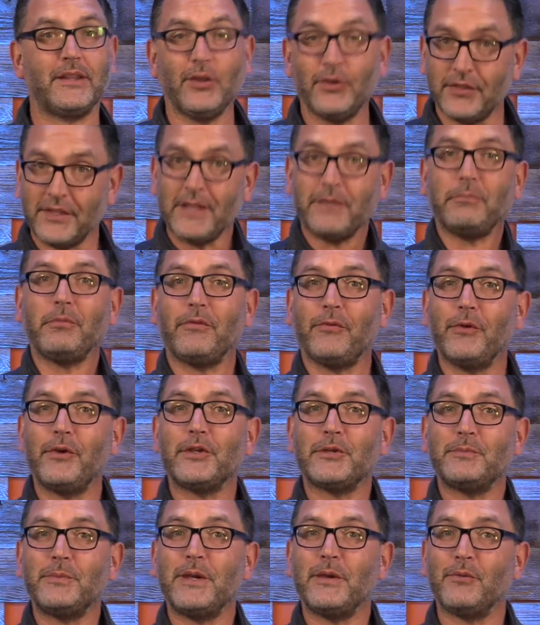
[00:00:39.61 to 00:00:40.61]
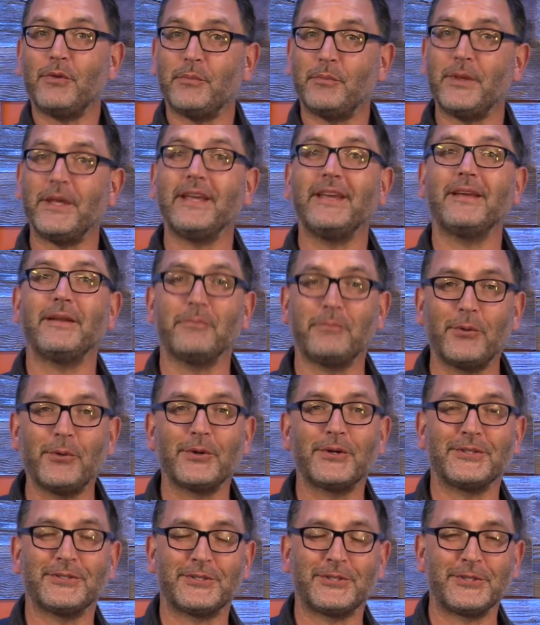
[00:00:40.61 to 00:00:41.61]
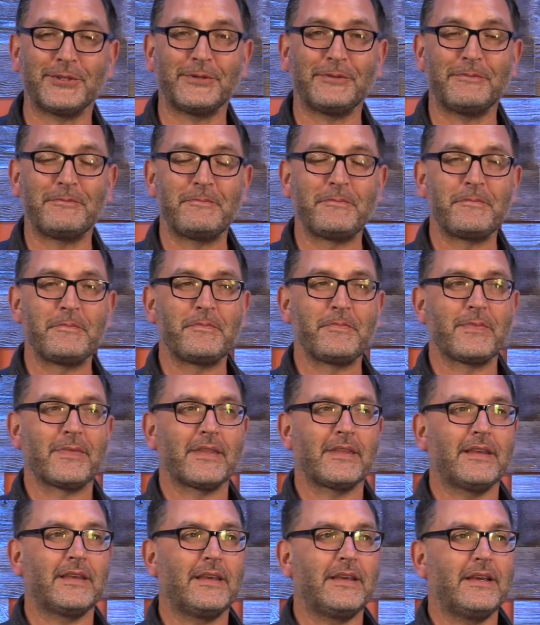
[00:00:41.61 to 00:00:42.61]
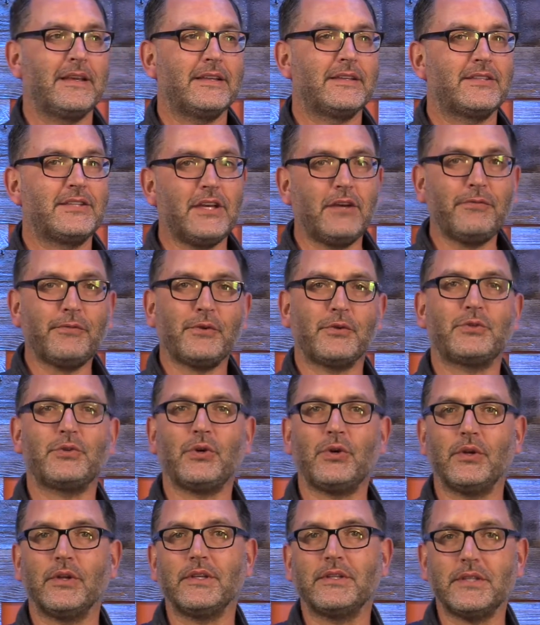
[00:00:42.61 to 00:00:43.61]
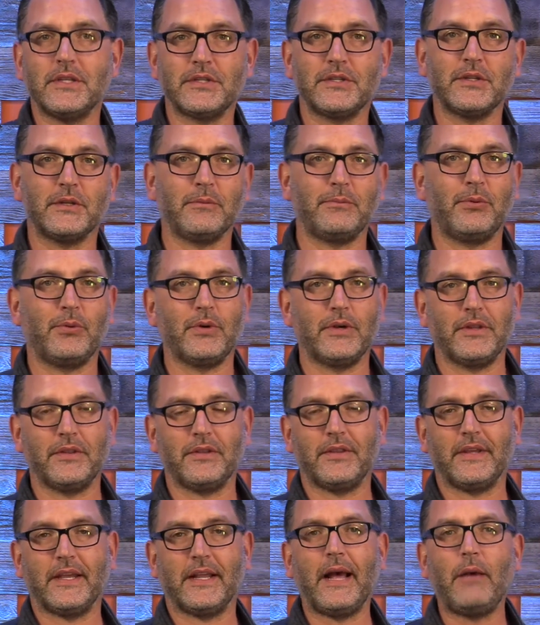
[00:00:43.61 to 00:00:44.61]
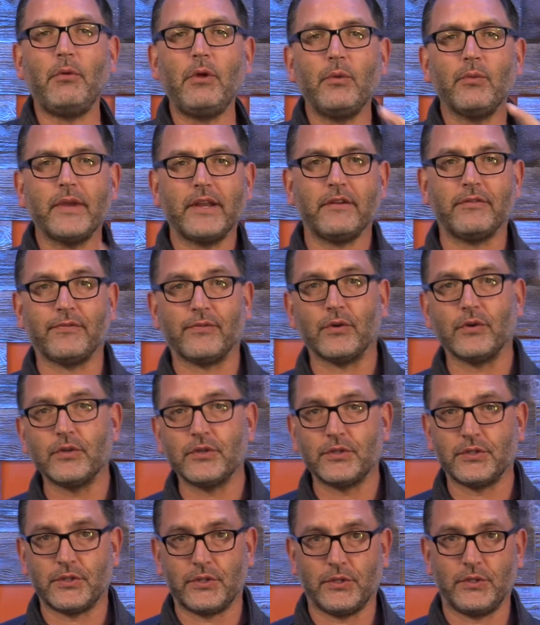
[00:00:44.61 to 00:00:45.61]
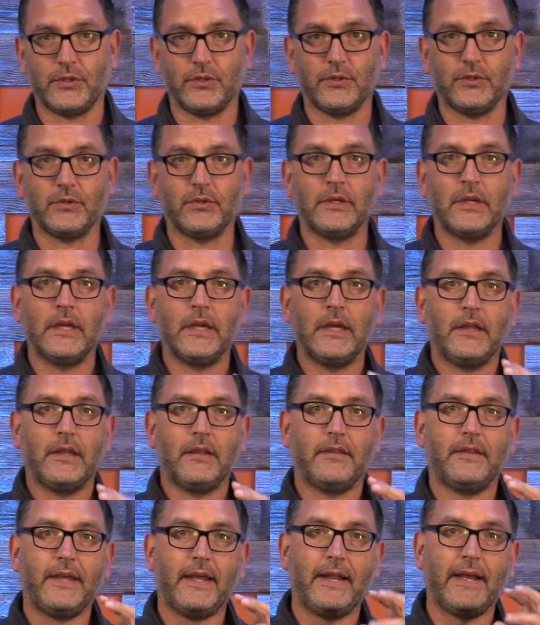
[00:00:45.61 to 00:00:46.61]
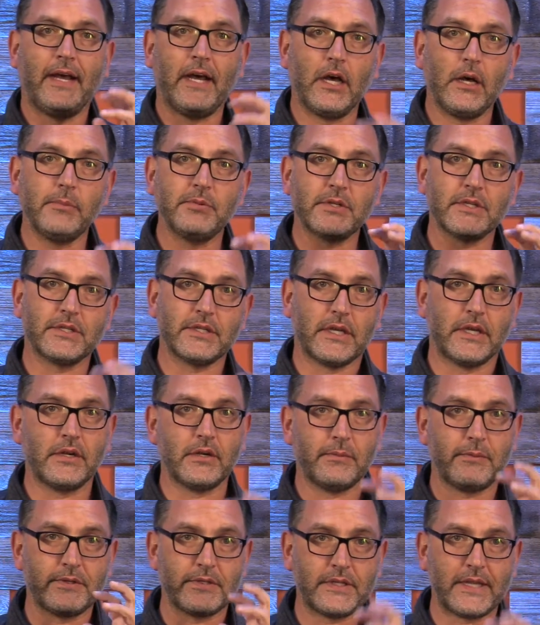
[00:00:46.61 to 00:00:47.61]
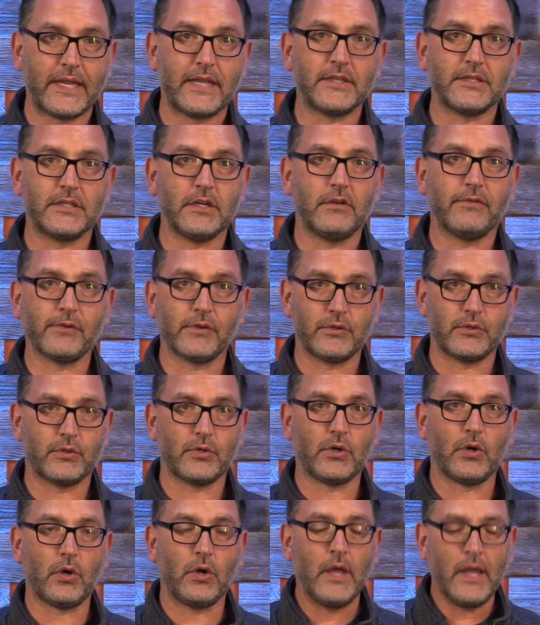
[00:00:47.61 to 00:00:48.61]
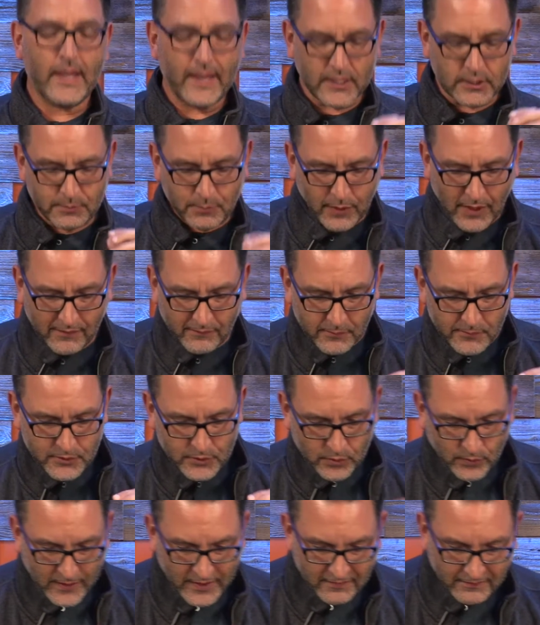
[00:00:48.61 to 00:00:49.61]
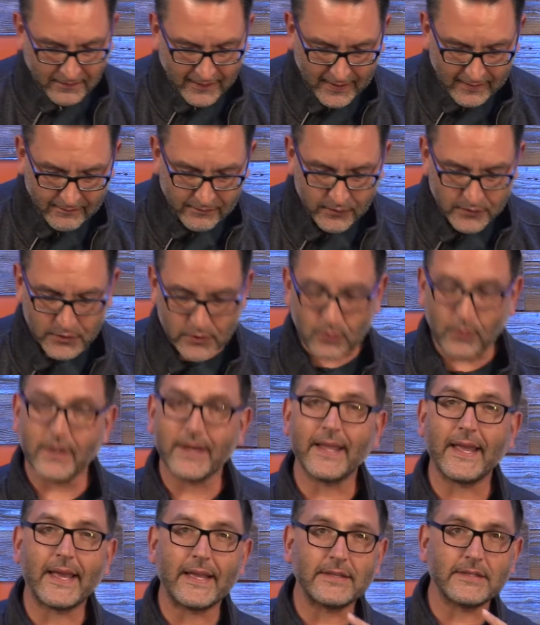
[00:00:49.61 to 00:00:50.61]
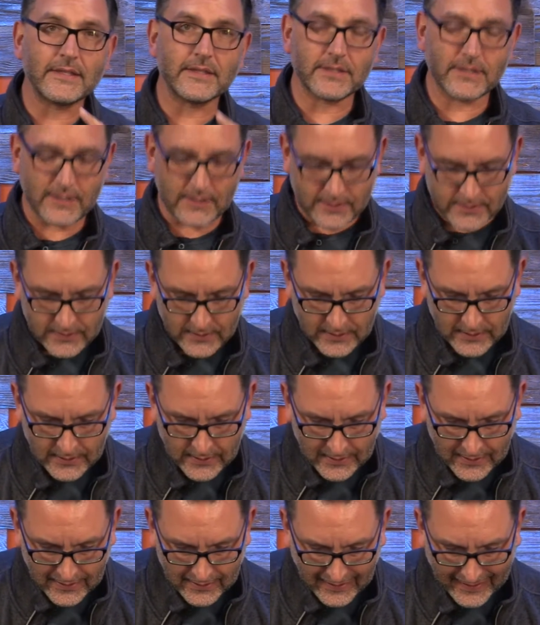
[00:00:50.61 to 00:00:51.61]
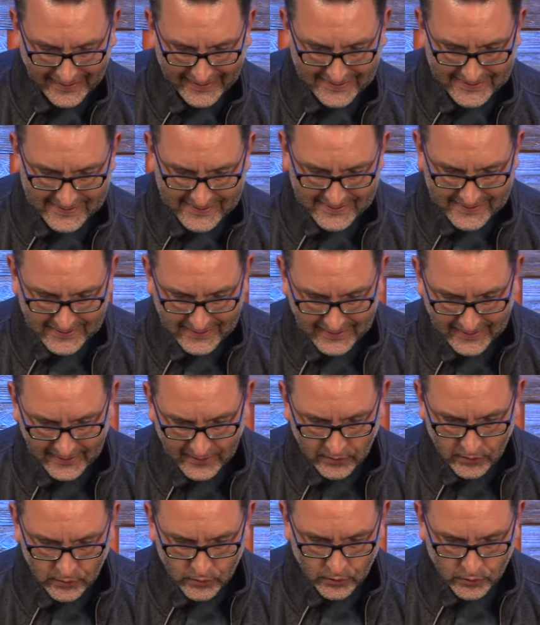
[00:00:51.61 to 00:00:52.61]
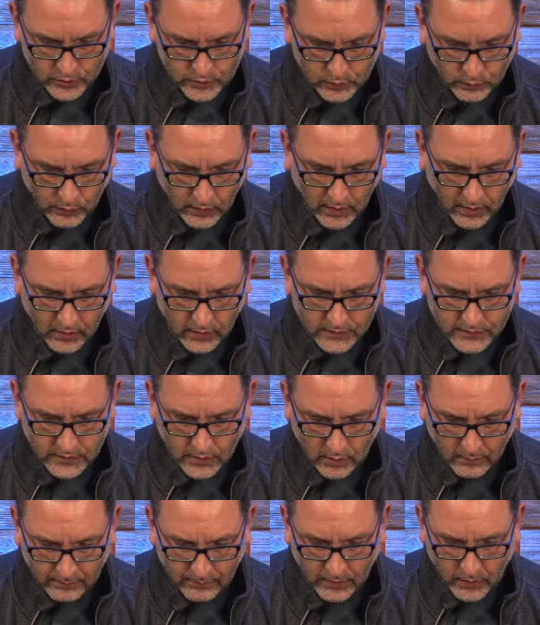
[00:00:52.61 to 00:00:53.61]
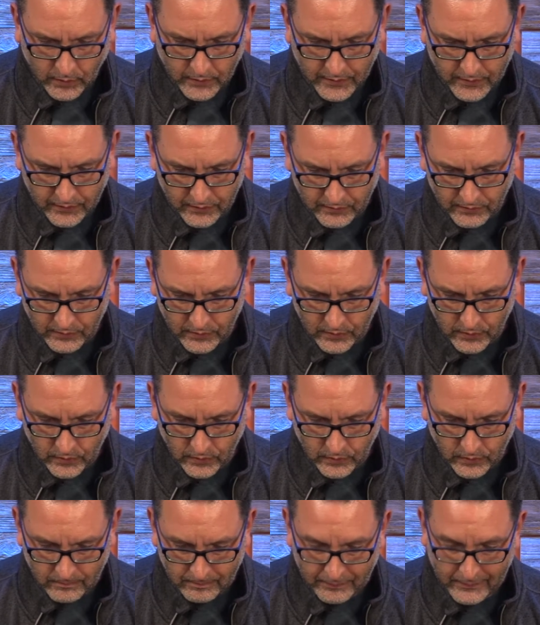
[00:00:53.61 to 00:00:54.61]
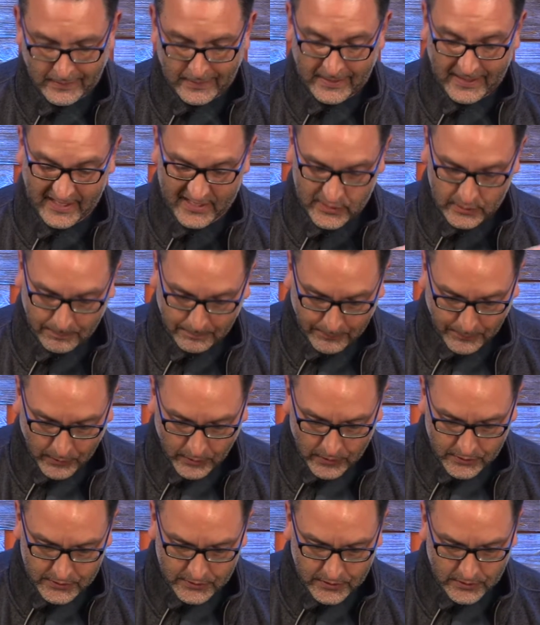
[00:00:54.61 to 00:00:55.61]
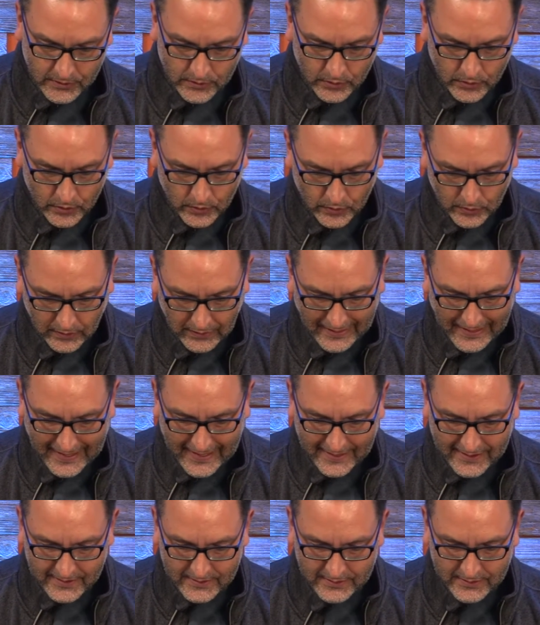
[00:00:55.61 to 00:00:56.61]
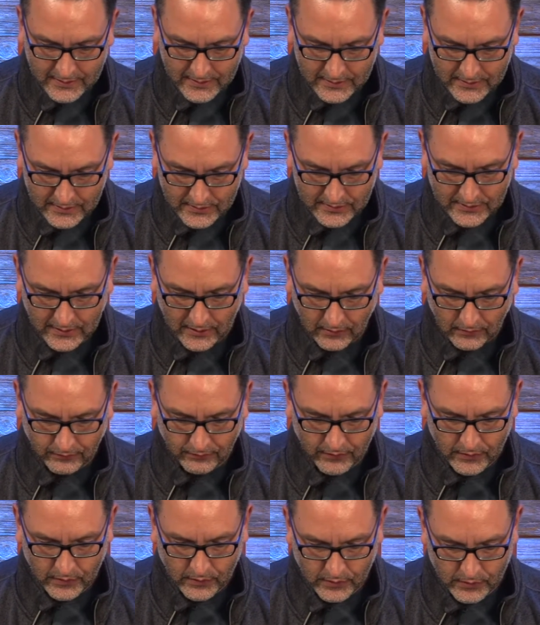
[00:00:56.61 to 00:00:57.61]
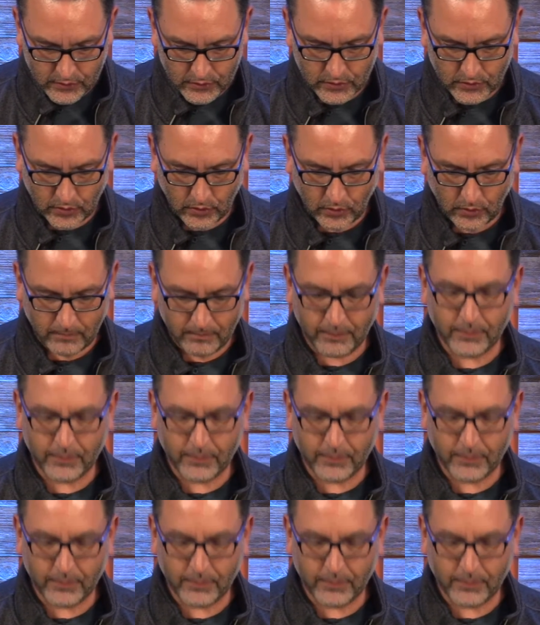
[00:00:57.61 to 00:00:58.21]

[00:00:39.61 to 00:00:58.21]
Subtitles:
Though think before you speak would be important too. Self-control is such an important thing. I want to read a verse to you that helps us understand self-control. It's Proverbs 25, verse 28. It says this: like a city whose walls are broken through is a person who lacks self-control.